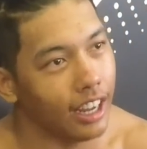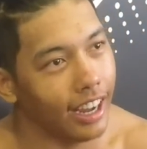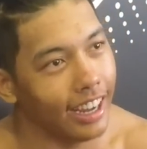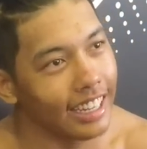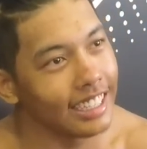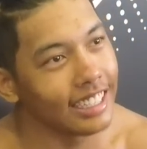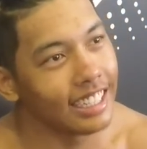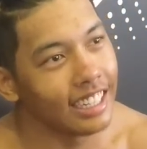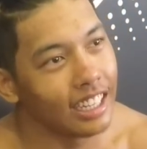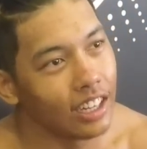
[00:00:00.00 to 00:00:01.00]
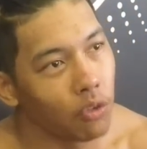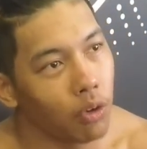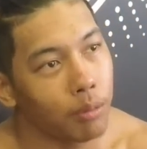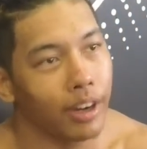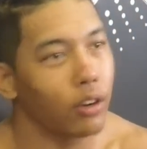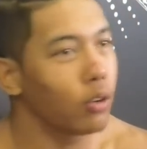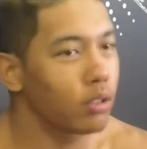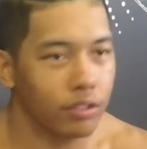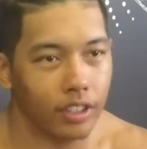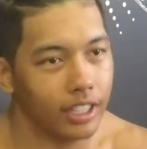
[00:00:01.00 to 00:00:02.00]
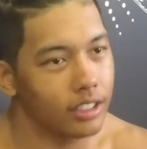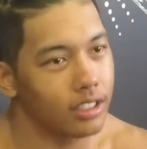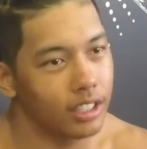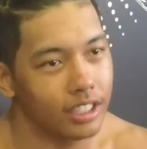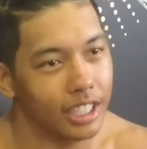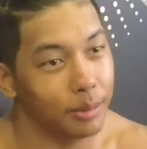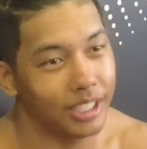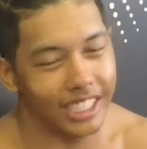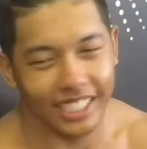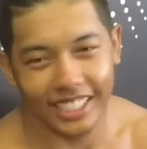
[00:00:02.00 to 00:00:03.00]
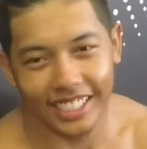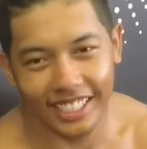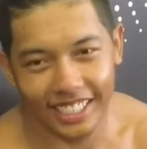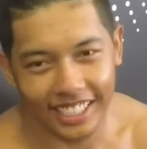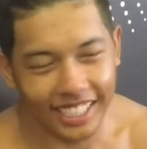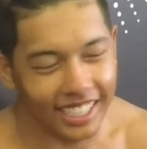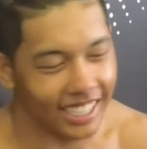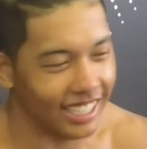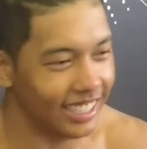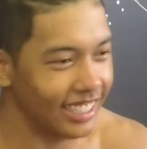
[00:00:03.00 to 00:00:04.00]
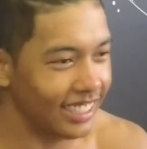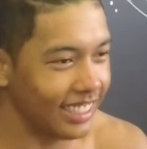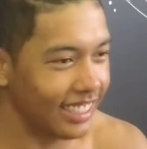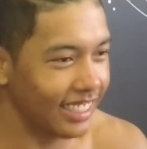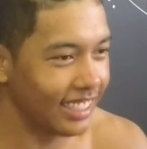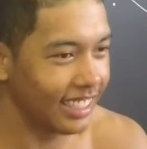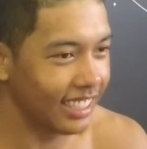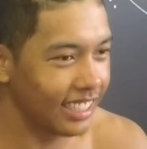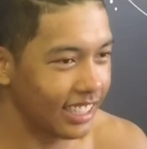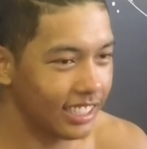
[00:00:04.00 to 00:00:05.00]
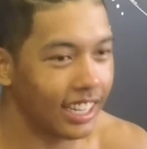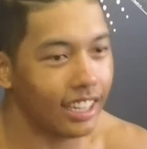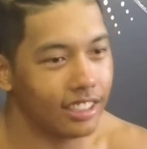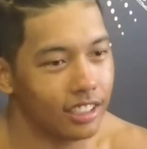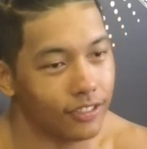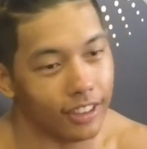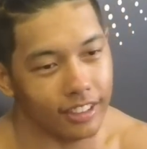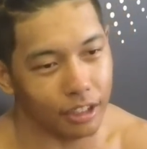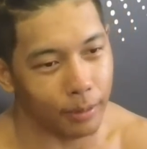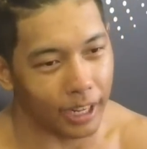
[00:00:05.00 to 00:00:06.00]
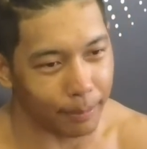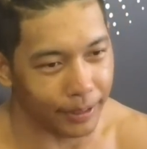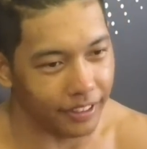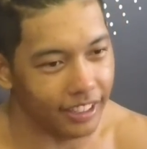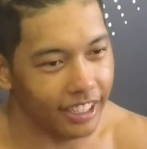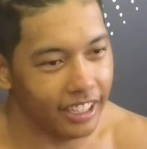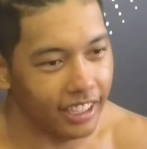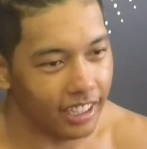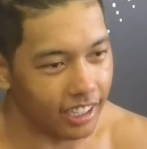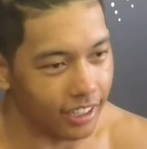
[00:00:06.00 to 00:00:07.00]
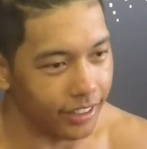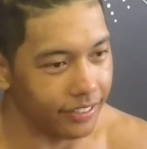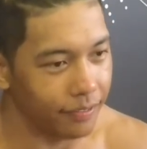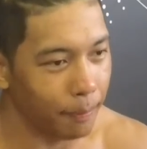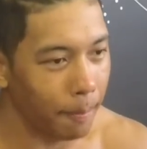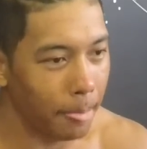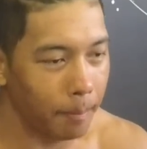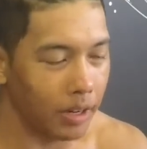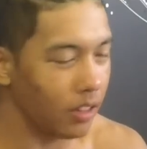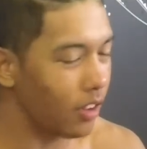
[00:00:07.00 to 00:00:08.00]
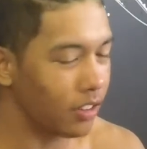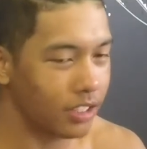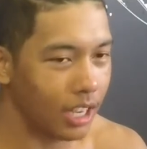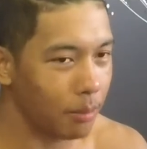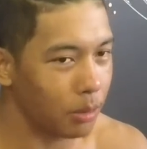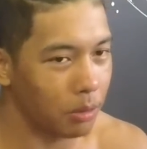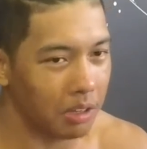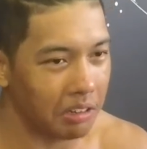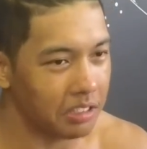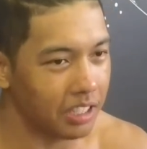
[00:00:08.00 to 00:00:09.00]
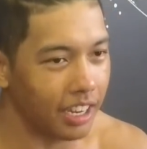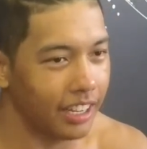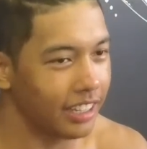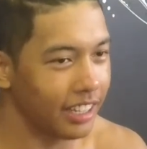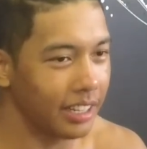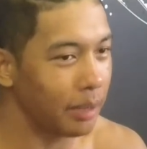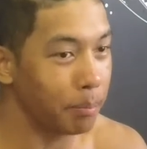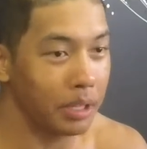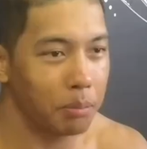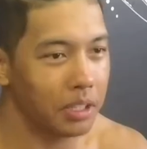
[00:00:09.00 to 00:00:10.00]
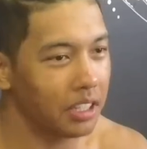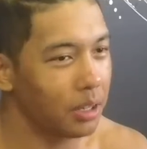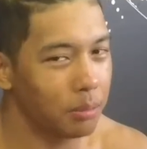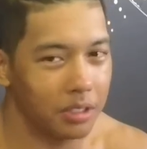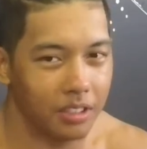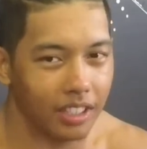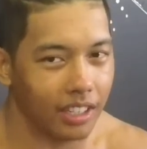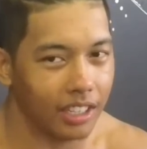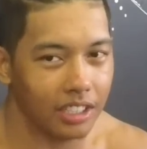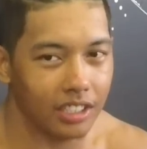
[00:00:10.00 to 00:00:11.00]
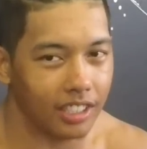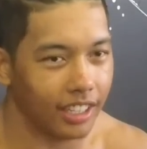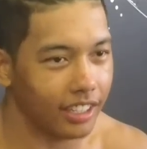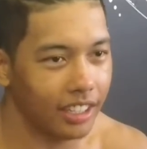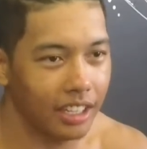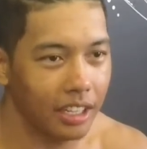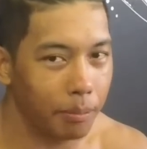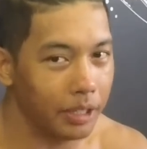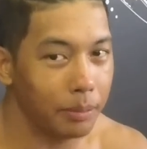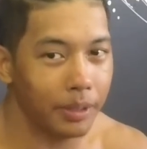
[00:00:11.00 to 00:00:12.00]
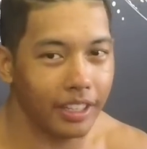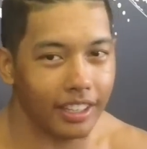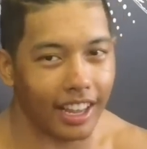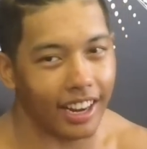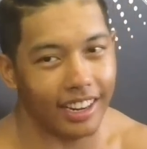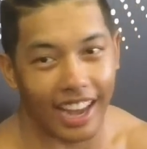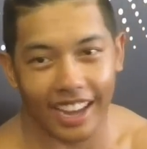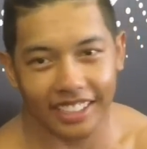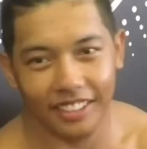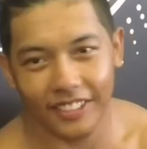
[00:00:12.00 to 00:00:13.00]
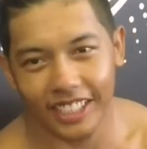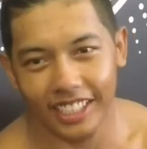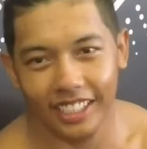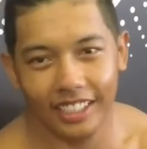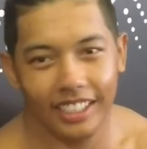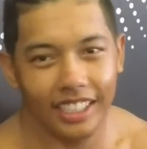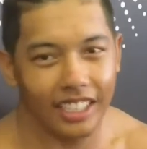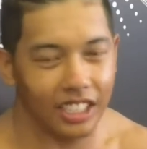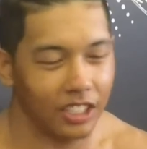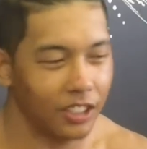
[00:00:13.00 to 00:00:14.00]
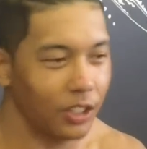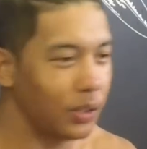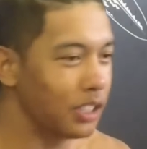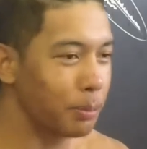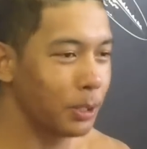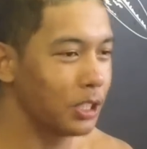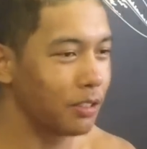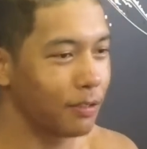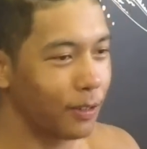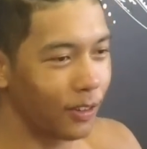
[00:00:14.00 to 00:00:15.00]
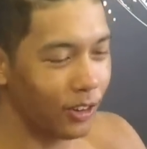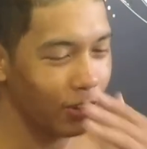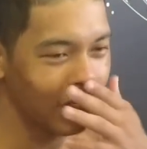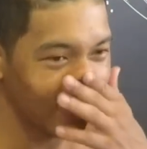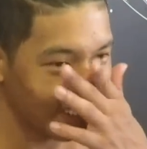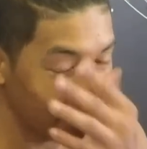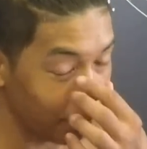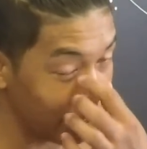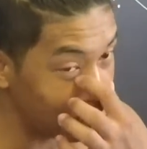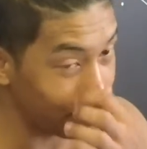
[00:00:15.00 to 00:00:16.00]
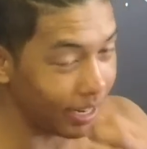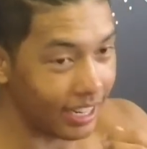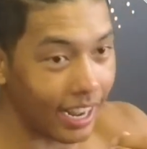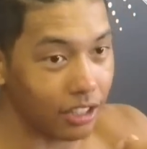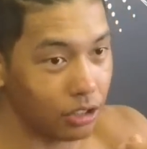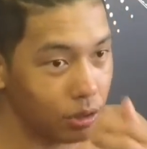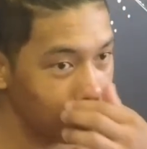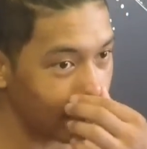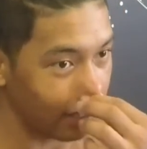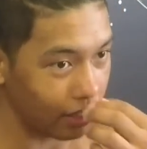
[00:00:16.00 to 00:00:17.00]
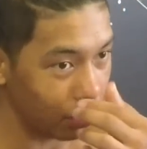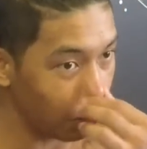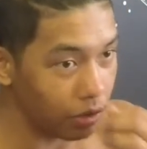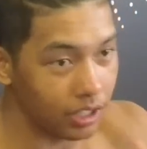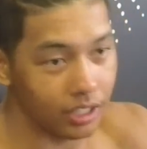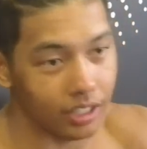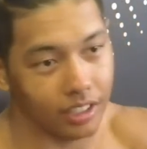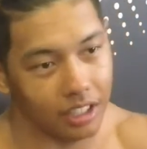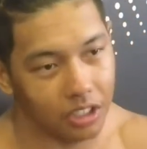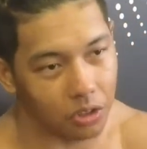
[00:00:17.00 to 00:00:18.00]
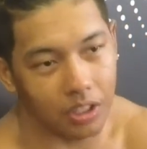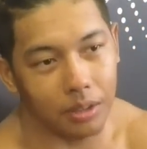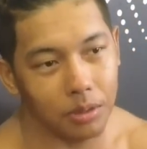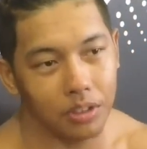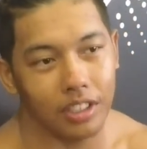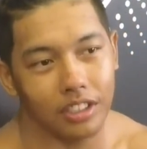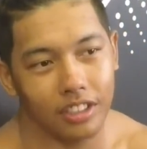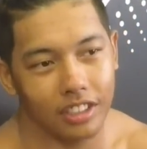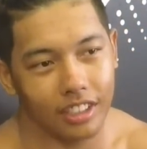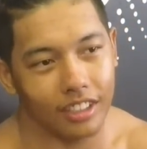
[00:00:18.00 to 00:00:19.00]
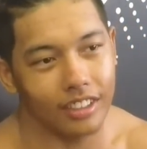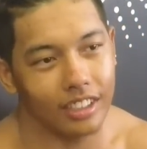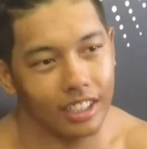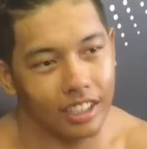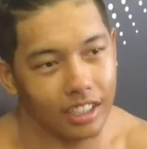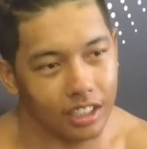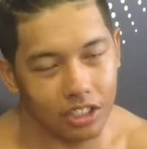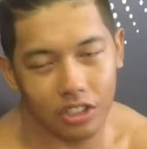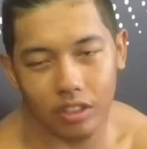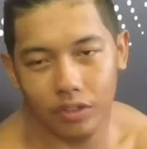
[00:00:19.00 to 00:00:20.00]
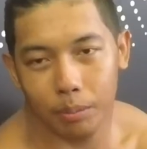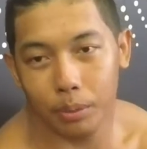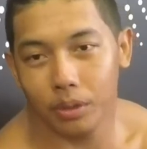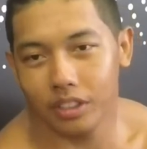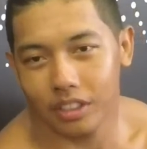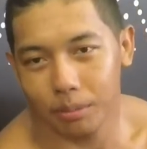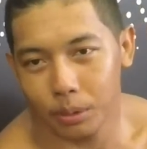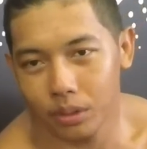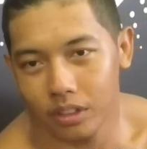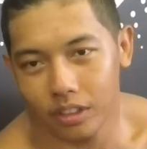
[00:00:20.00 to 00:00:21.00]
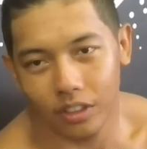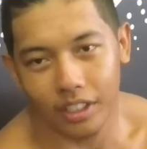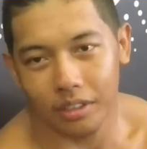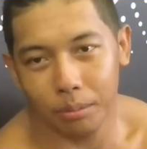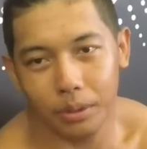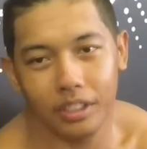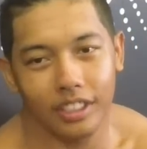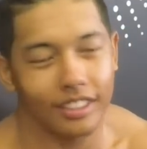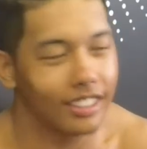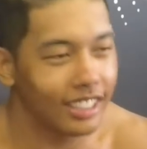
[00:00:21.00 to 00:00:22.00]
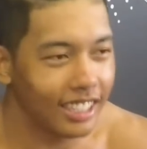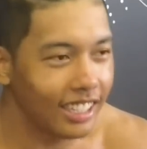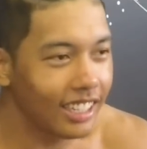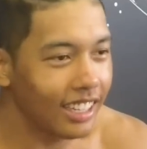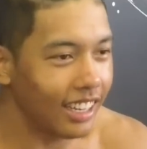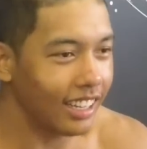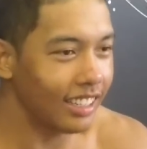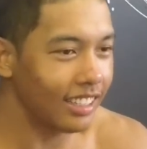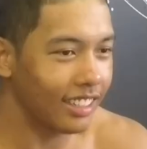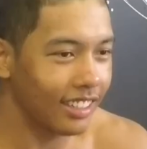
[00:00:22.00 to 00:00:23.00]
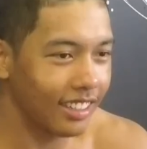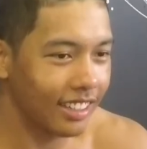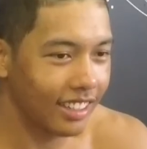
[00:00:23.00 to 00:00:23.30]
and one of my old friends. His name's D, and his father's a black belt. But a long time ago when I was 9, and then they beat me up, dude. And I just like me being an active kid. You know, always pushing forward, always wanting the best. And my dad too is like, you know, don't let him do that to you, you know, because you know if the bully's gonna bully you, don't let him bully you. And I